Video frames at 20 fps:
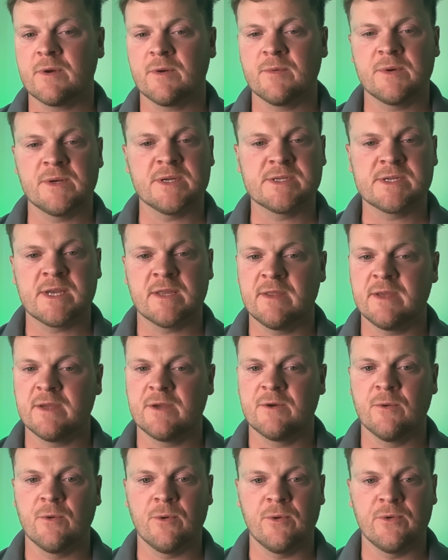I wouldn't have said they
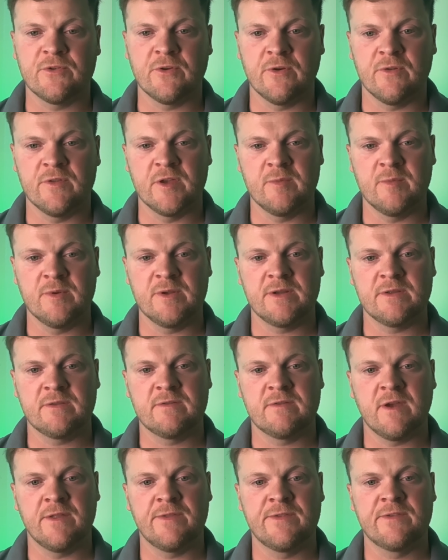gorge on them. And
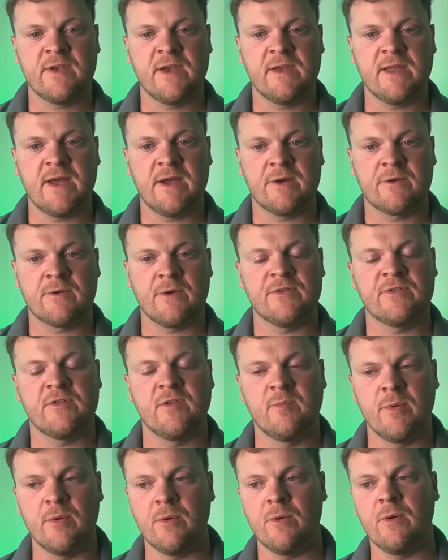I'd say that across the
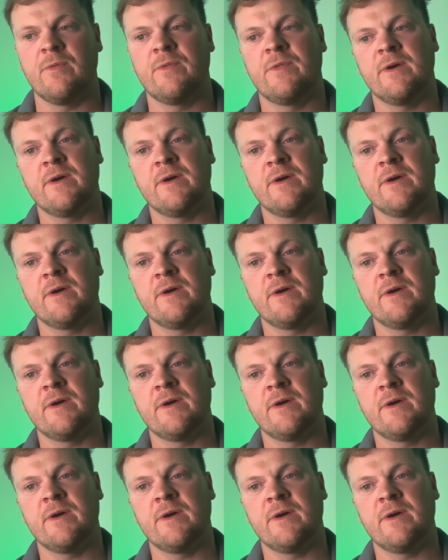board,